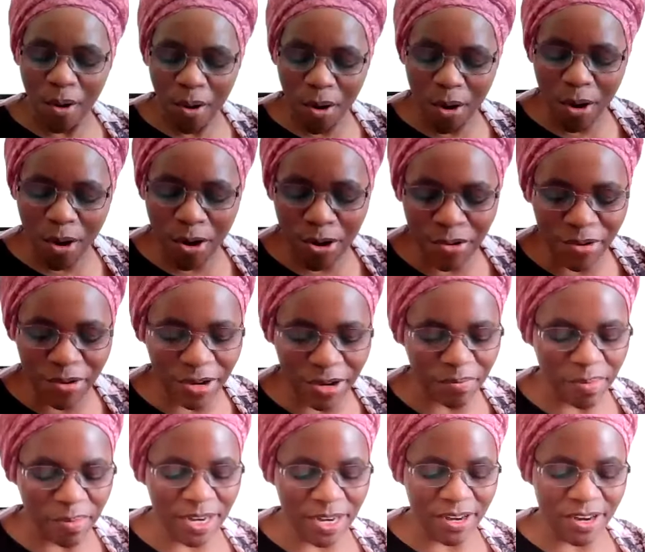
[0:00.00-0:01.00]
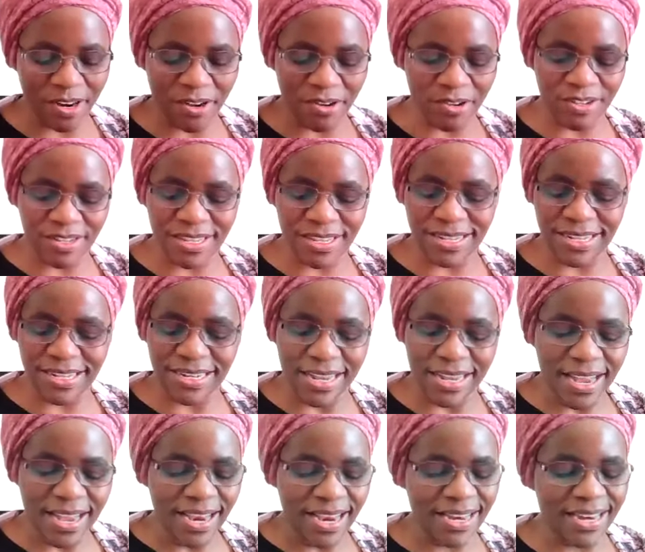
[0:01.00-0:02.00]
All will be clothed
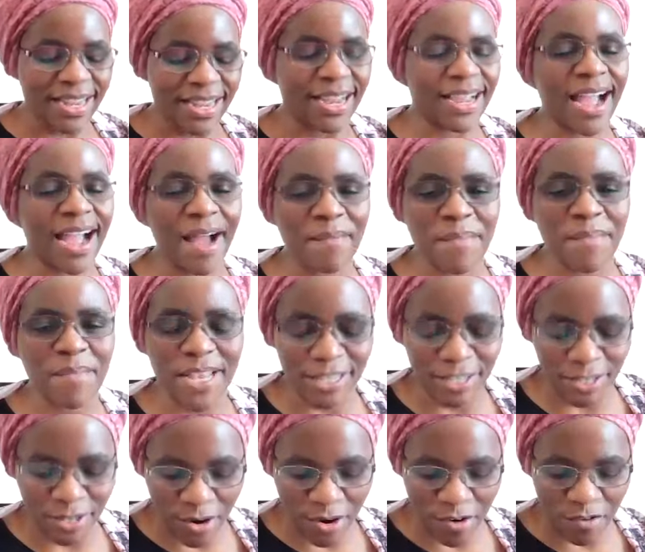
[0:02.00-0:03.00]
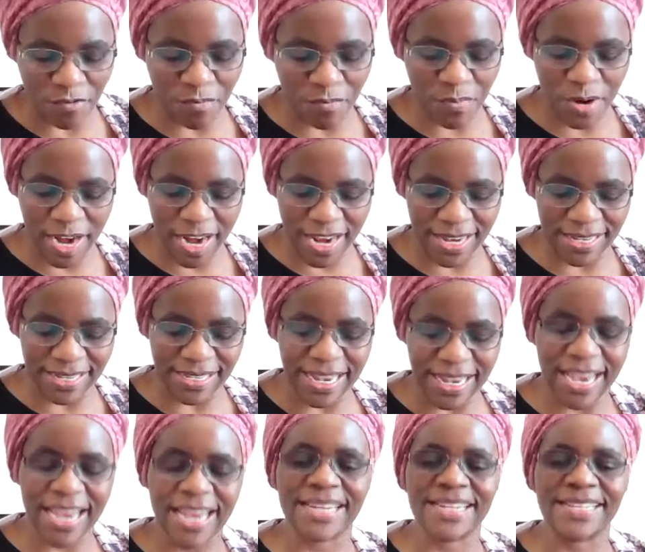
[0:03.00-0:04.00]
in garments of
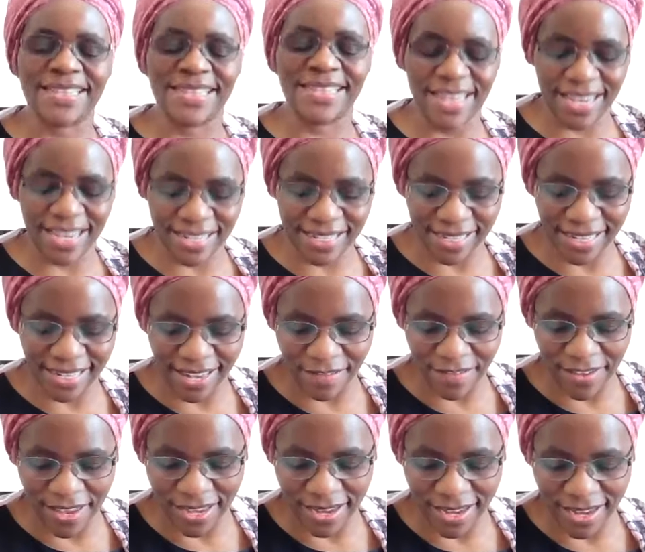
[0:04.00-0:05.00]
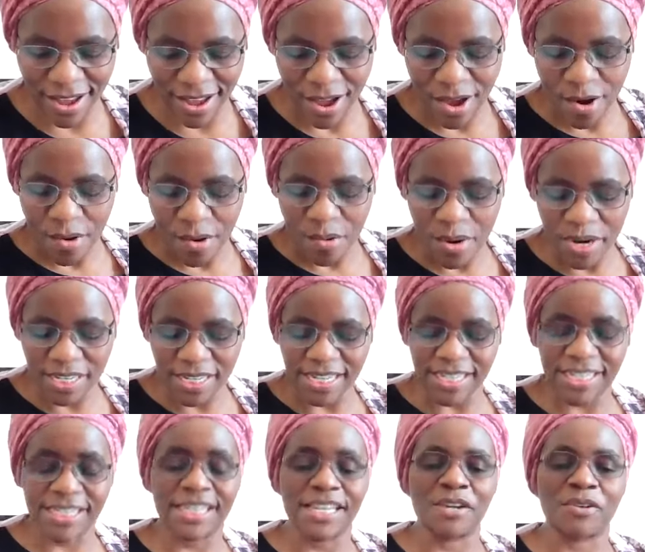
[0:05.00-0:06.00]
praise and thanksgiving, which
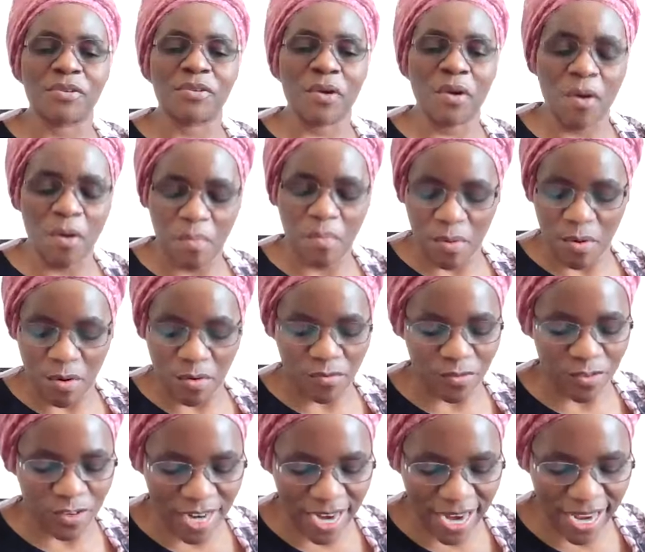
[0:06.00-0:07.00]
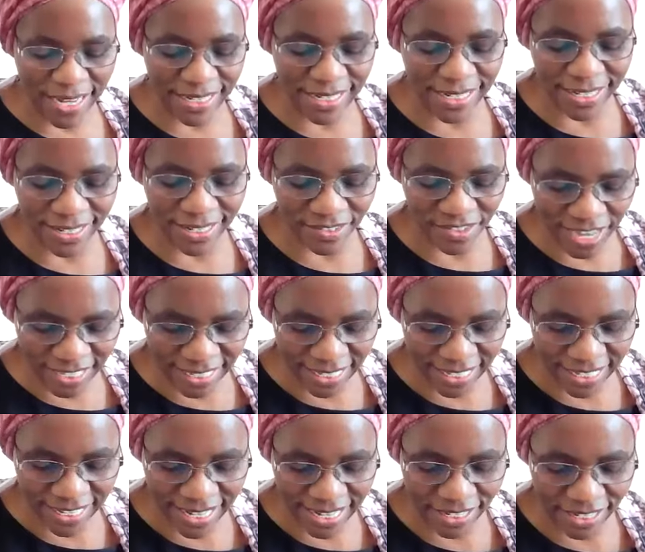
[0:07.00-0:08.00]
is the robe of Christ's
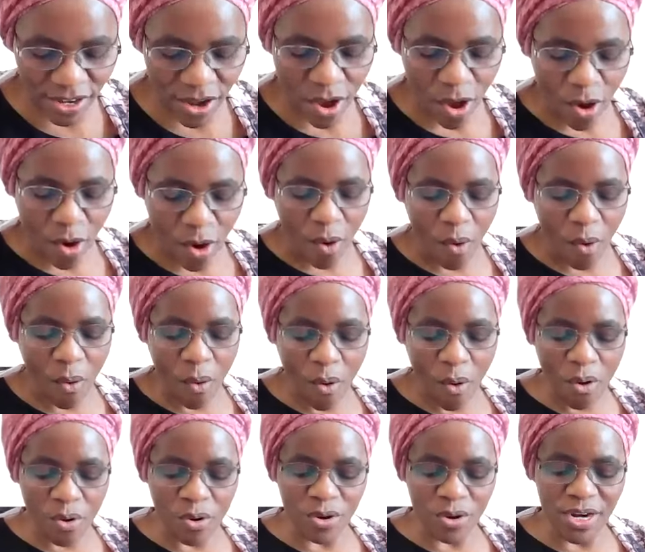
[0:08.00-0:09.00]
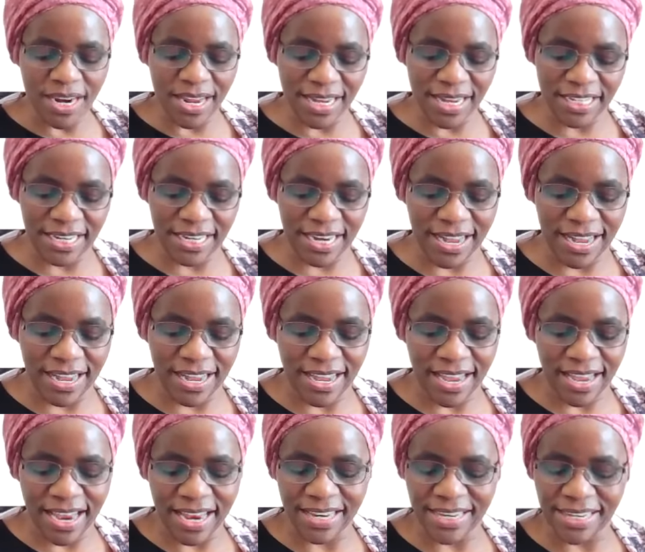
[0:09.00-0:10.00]
righteousness. All nature
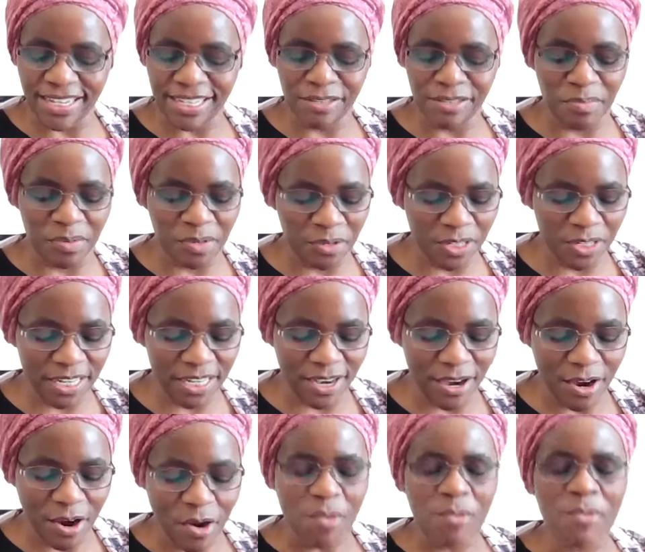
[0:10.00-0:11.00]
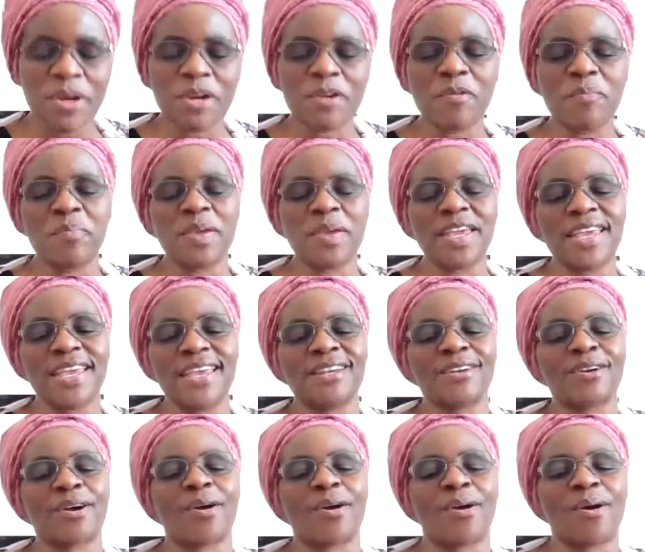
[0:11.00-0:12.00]
and its beauty will be
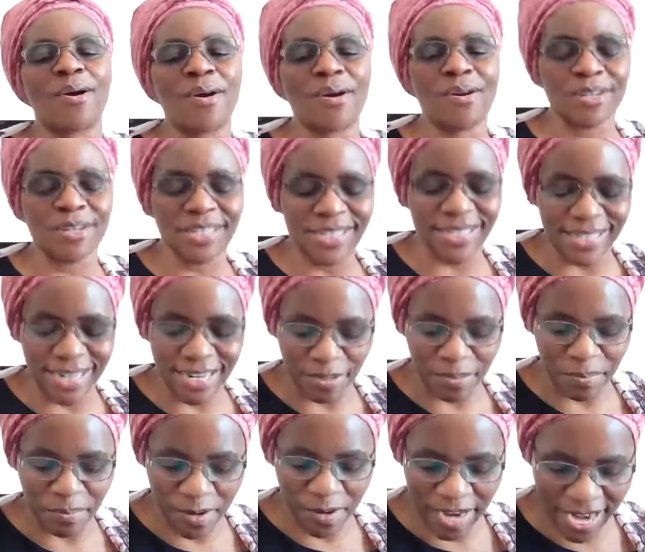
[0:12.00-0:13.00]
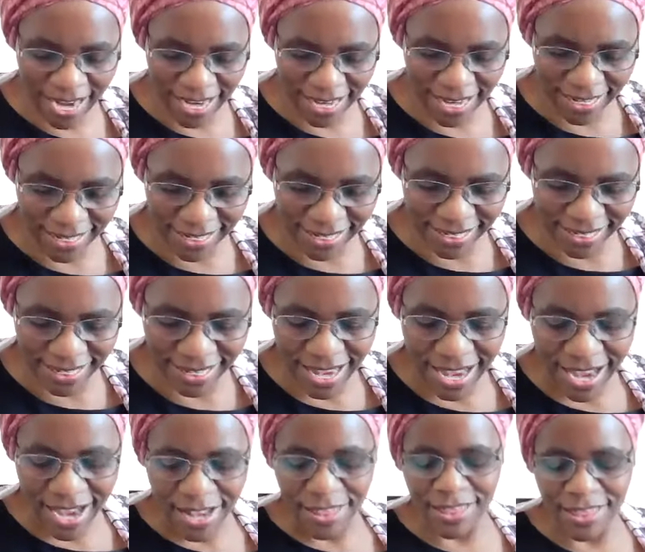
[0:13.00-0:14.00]
in constant praise.
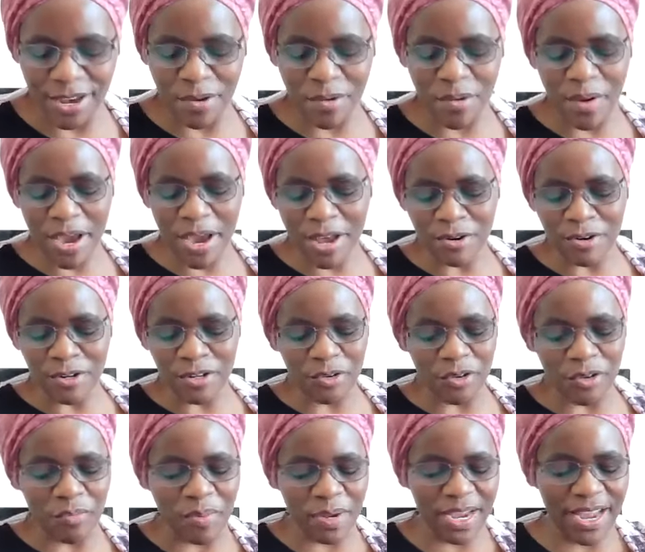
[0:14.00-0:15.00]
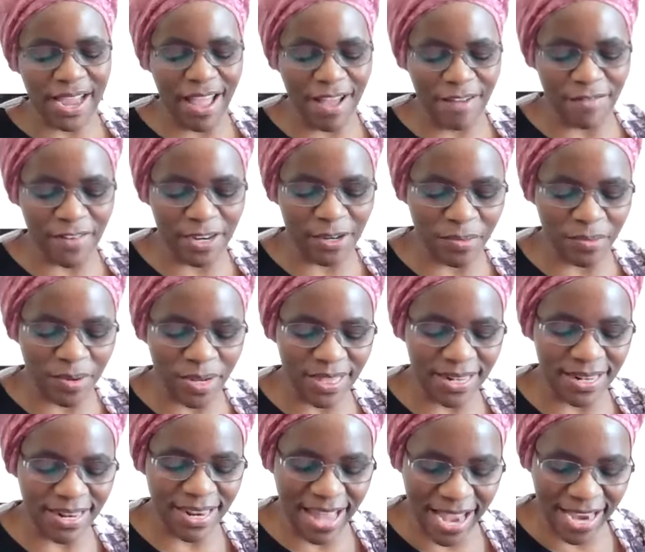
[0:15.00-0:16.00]
The world will be covered
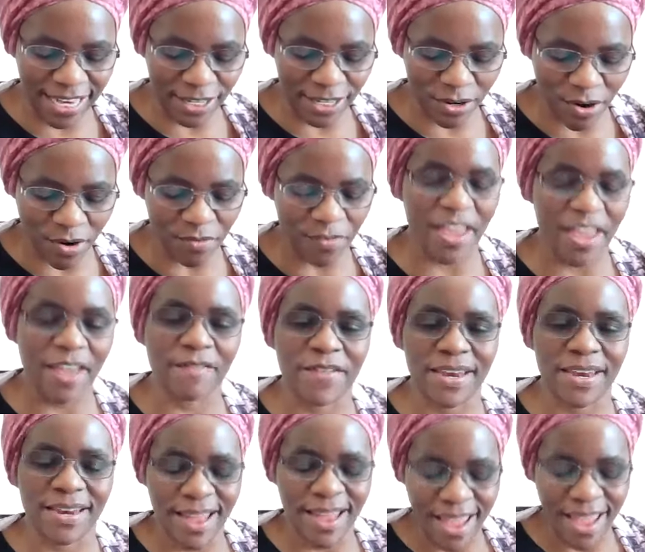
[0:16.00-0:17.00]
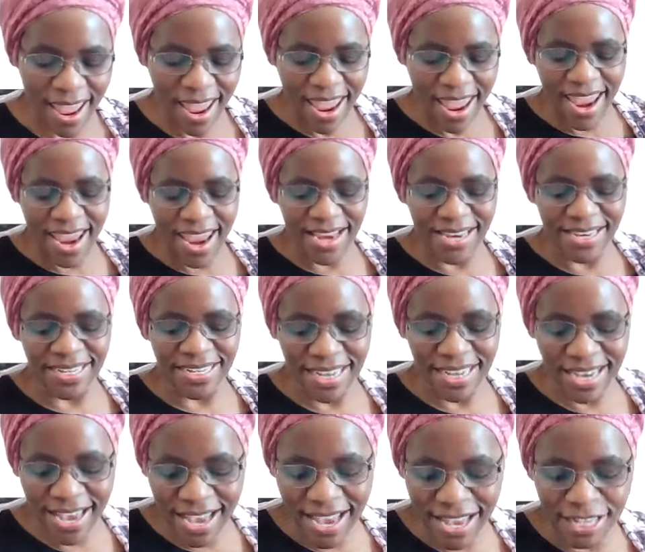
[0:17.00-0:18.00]
with light of heaven, and
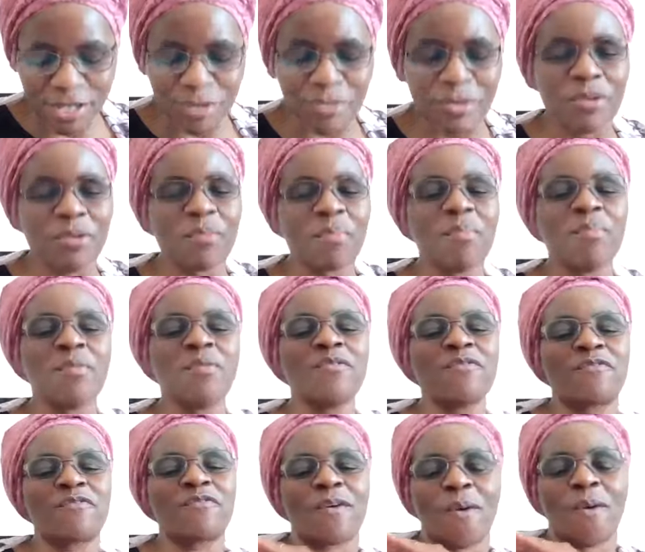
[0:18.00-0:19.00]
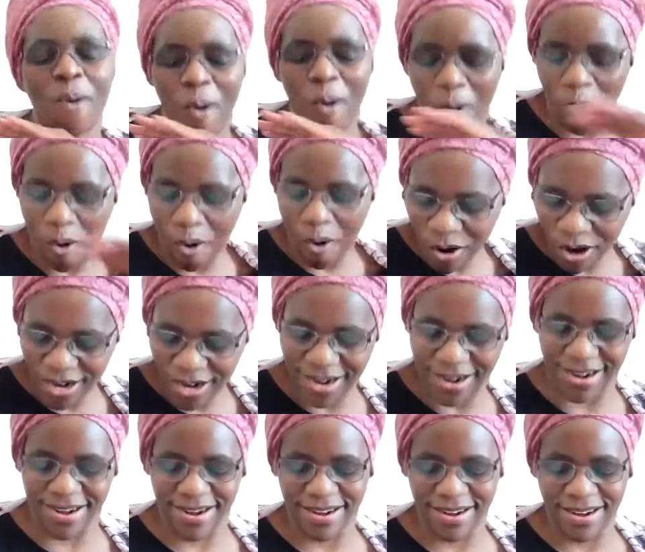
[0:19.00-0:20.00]
years will move
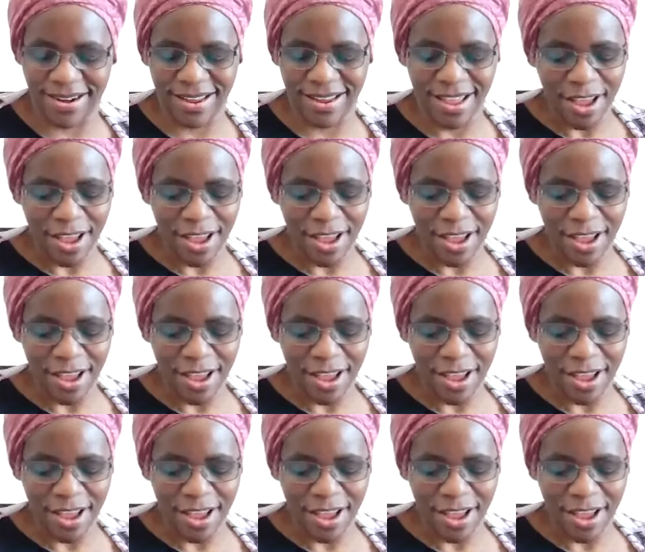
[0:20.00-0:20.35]
on,